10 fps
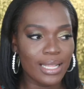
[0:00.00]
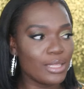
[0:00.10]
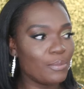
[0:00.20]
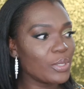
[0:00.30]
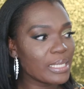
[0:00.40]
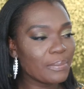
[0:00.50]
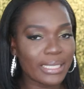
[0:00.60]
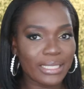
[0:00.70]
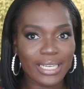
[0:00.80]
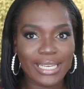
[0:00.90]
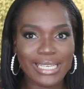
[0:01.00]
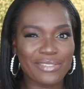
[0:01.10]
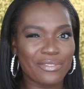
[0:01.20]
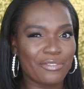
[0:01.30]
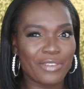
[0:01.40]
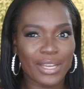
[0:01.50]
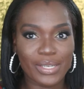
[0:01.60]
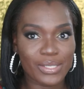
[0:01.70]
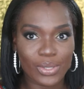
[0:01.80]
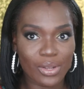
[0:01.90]
The Beauty Blender is
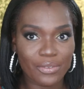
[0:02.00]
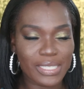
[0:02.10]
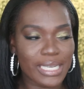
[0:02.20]
very soft.